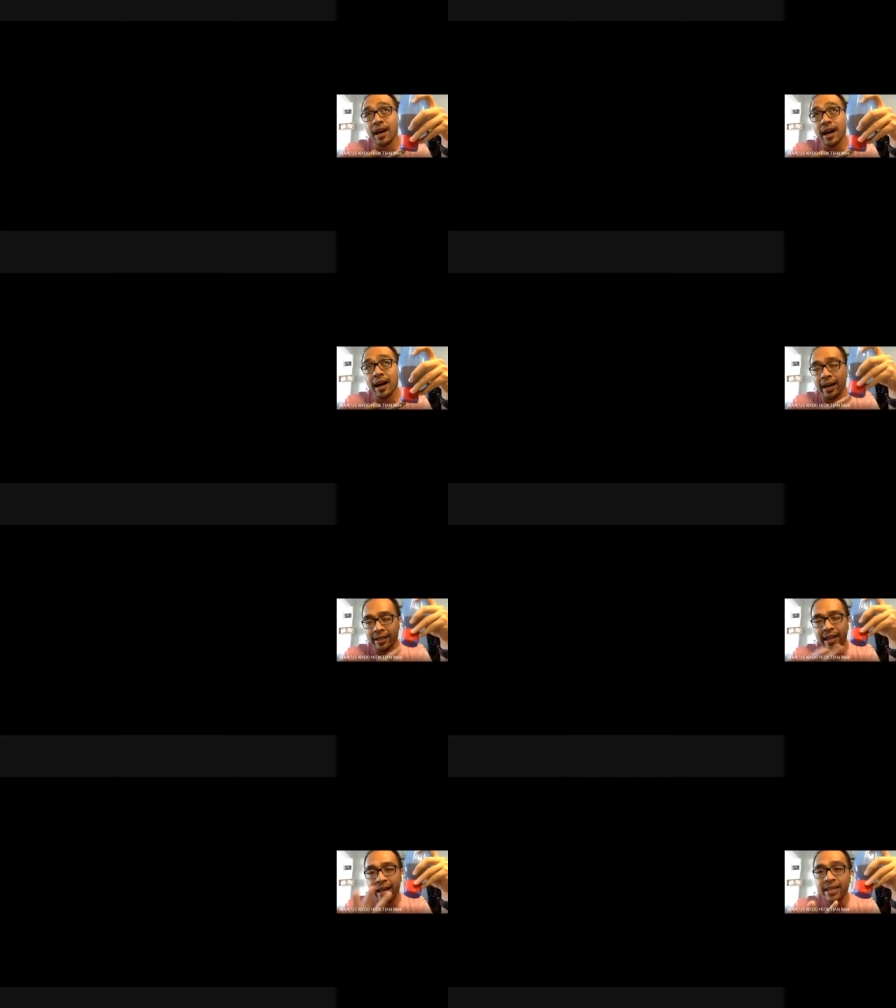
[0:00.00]

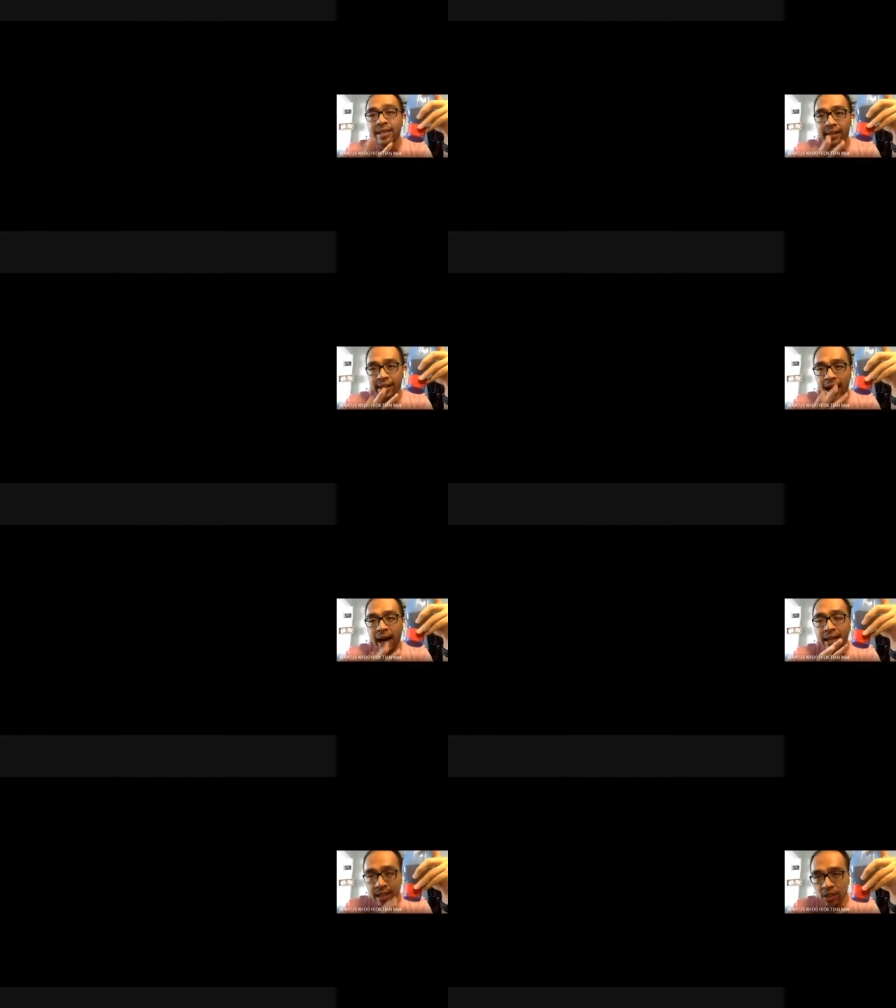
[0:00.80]
there are
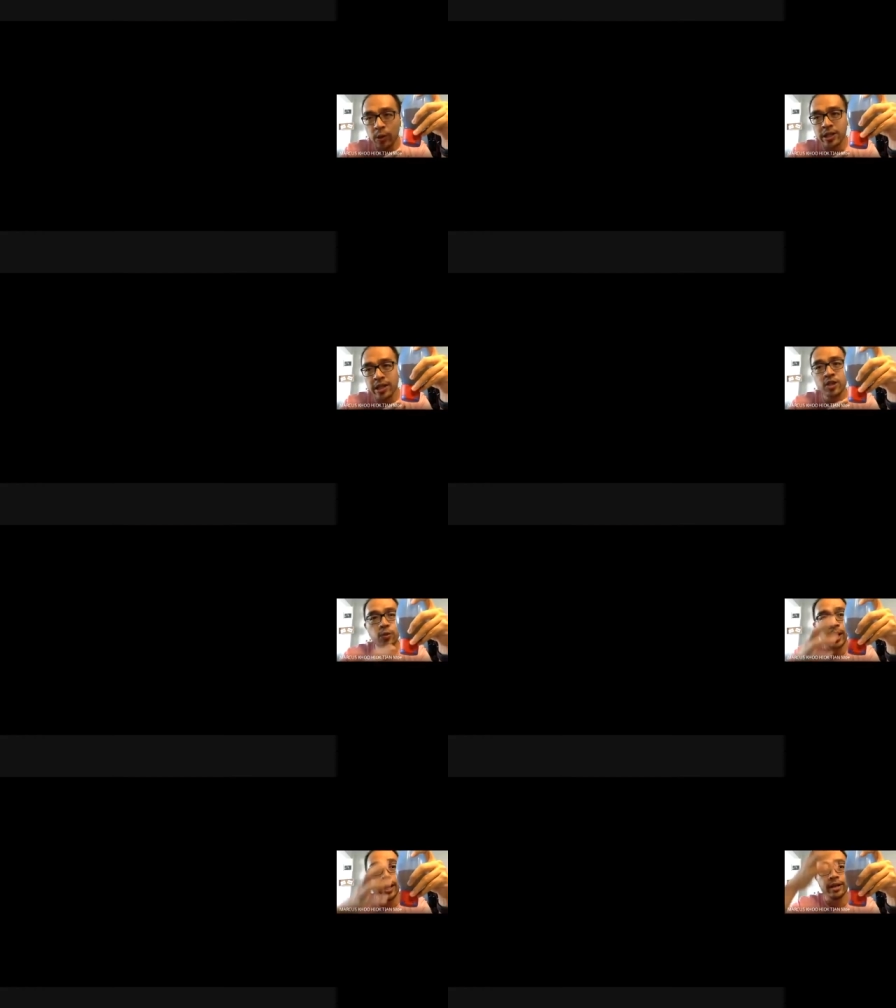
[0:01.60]
situations
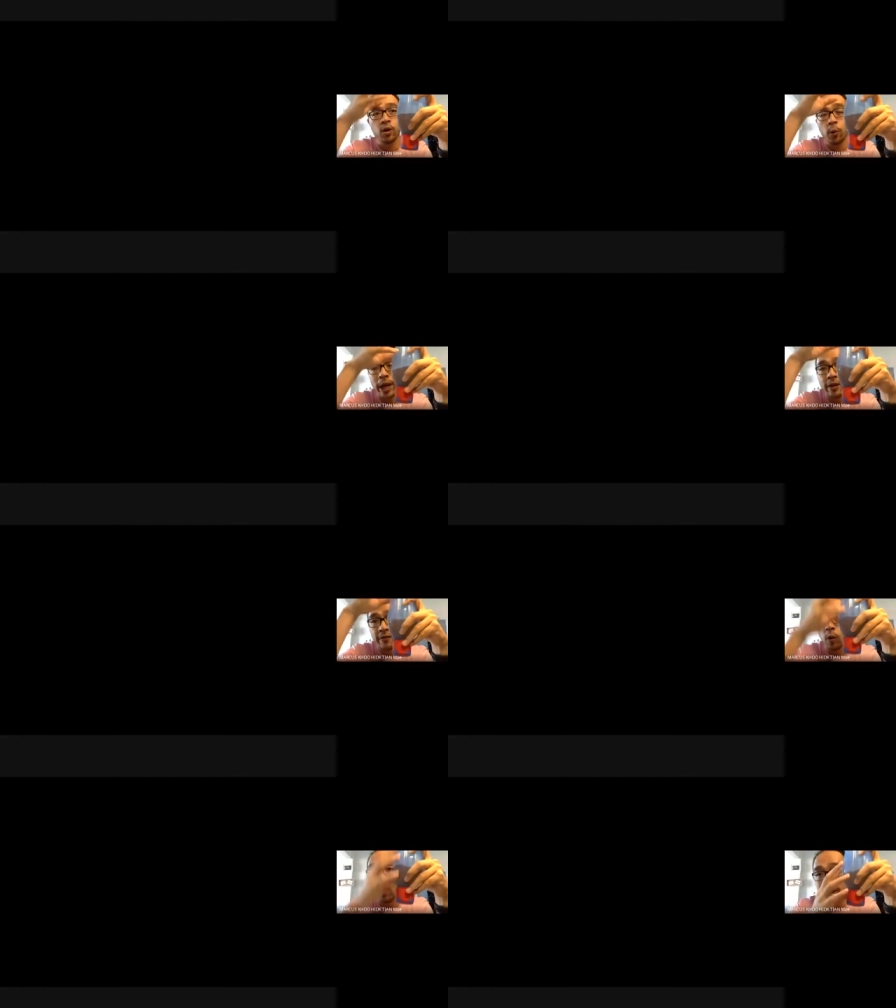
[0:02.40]
where the weight of the
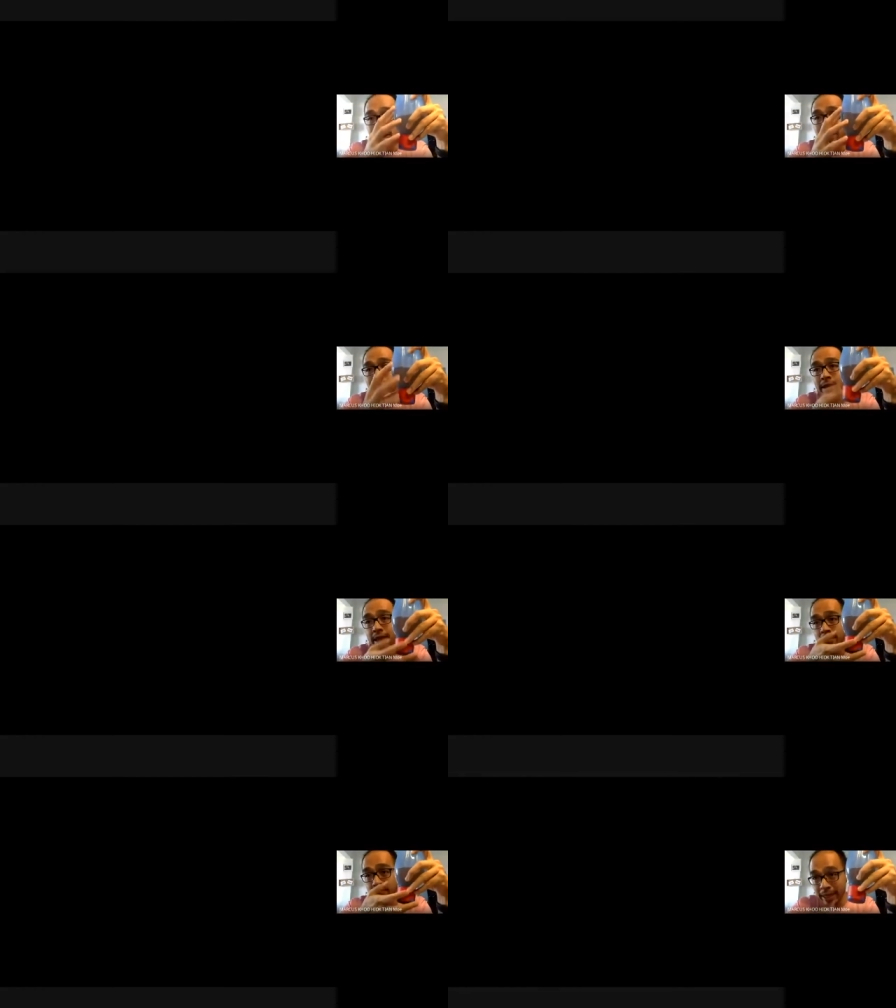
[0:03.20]
water
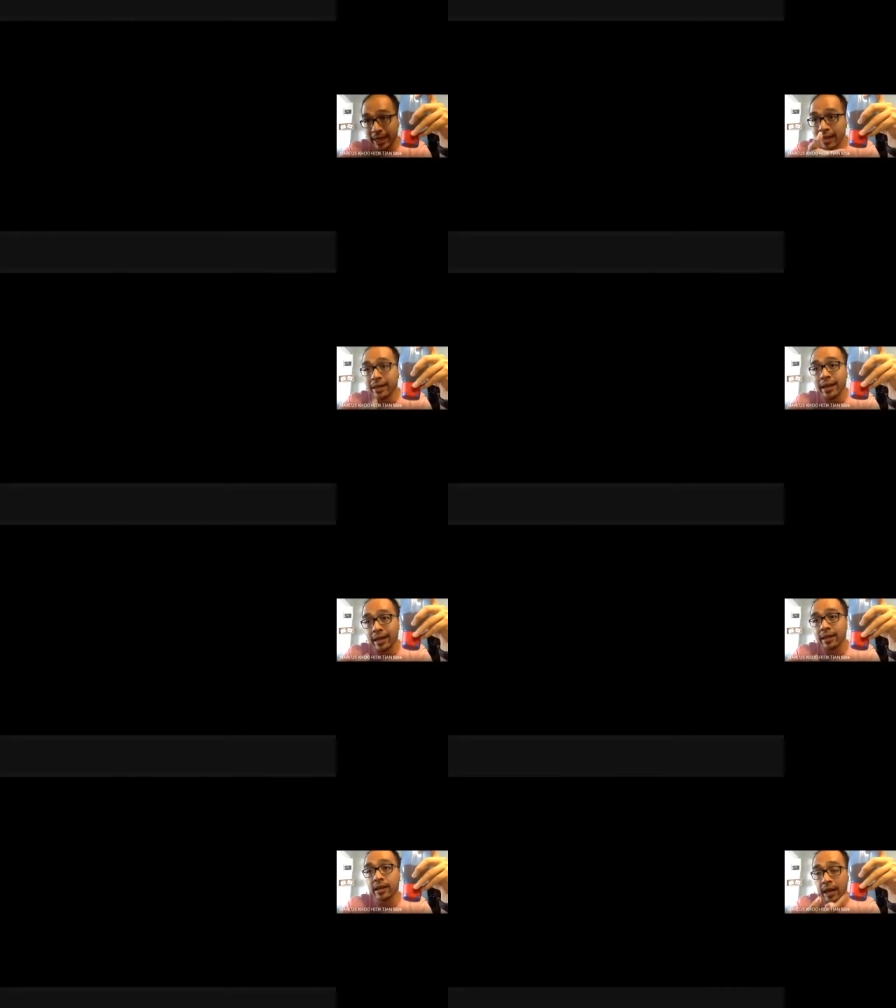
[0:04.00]
is bigger than
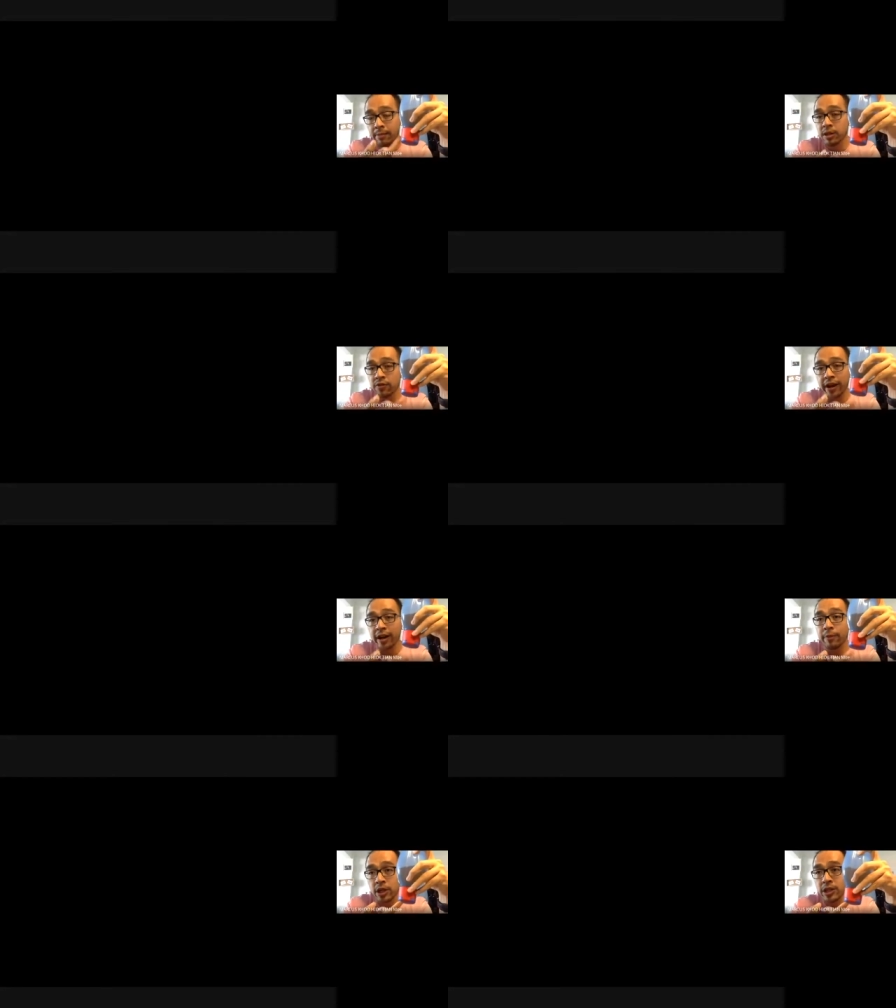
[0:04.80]
the atmospheric
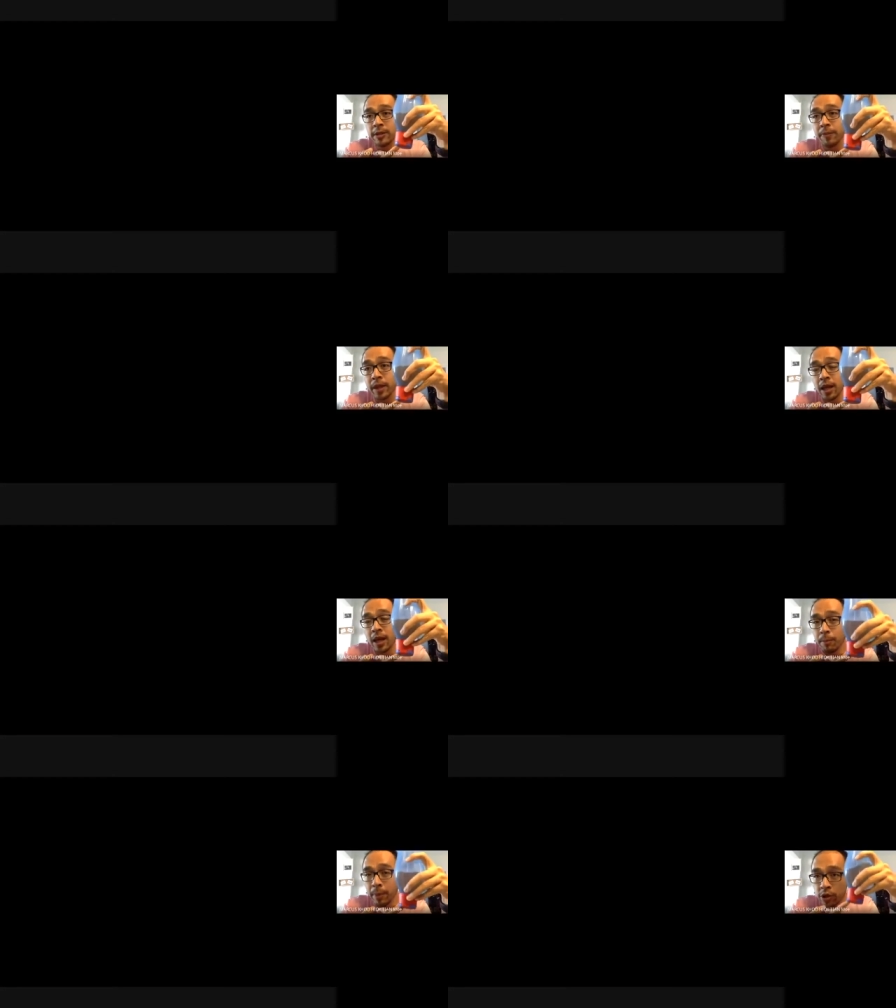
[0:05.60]
pressure,
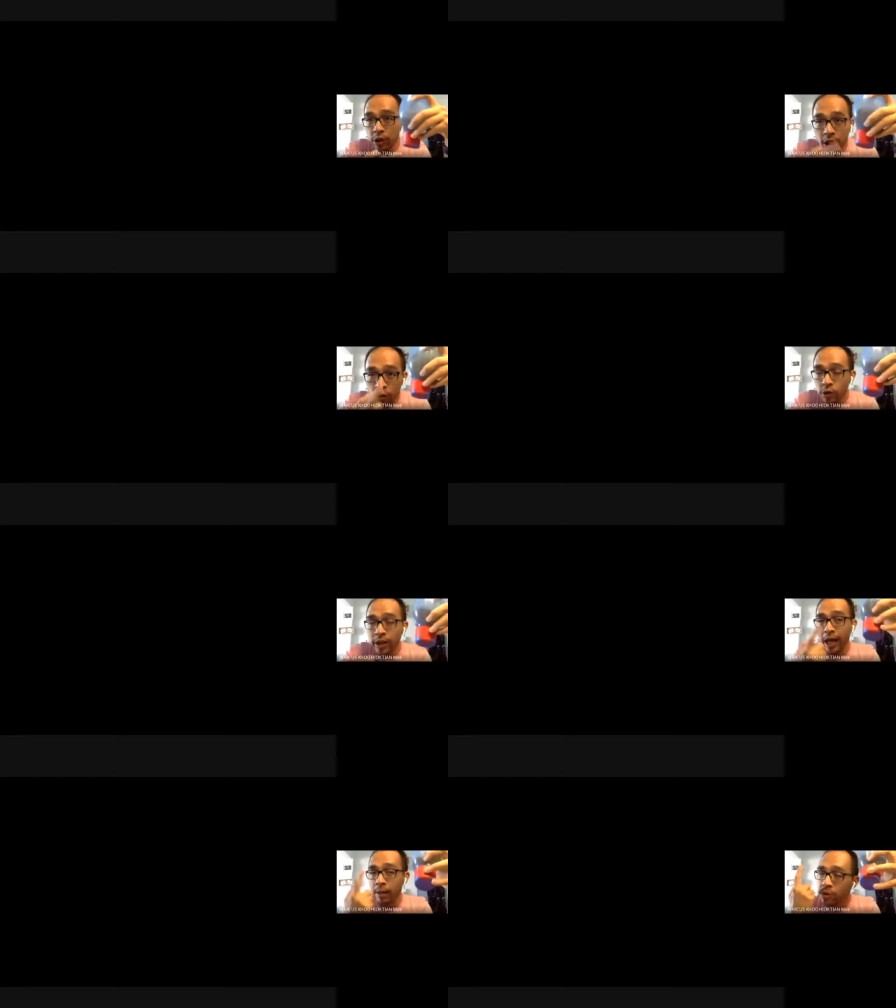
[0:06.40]
but you need to know the
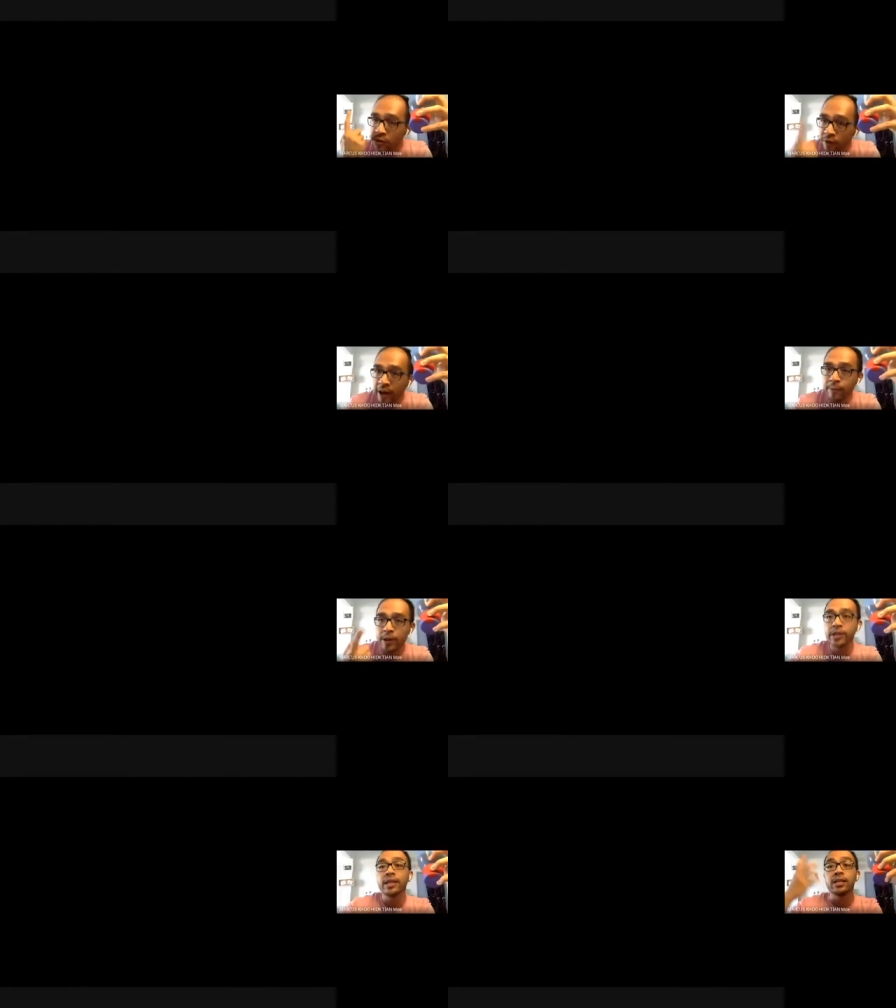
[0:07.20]
atmospheric
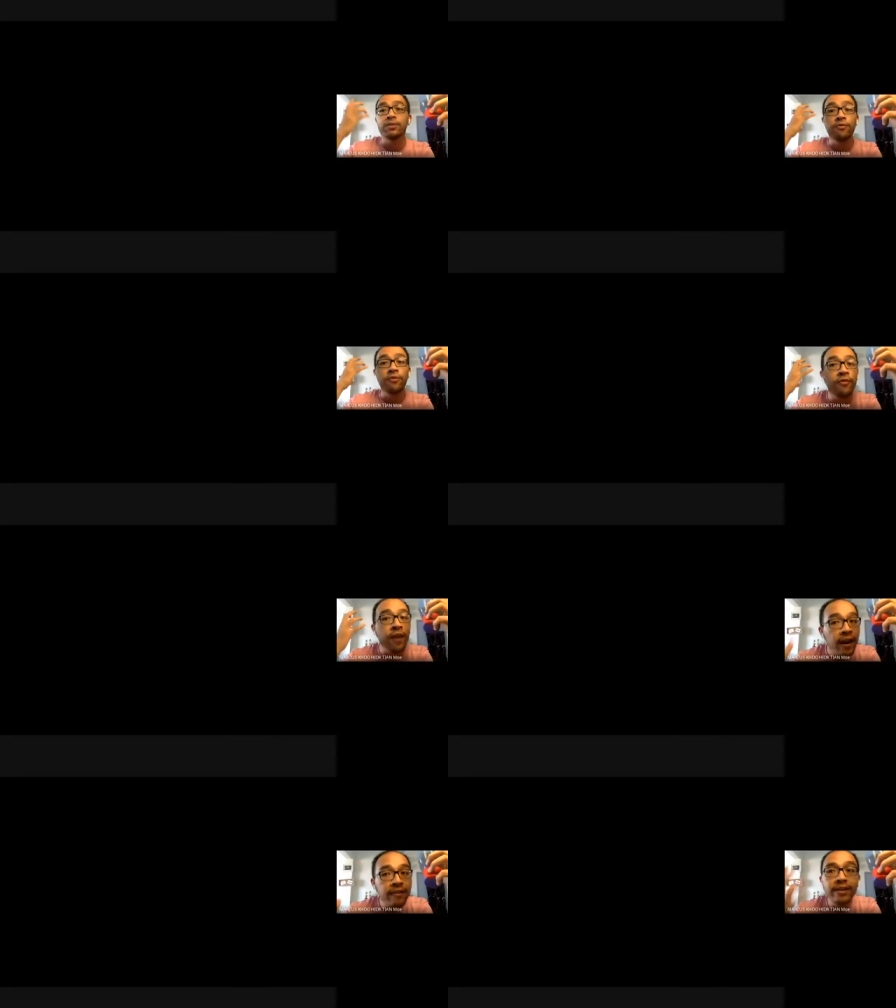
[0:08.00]
pressure is very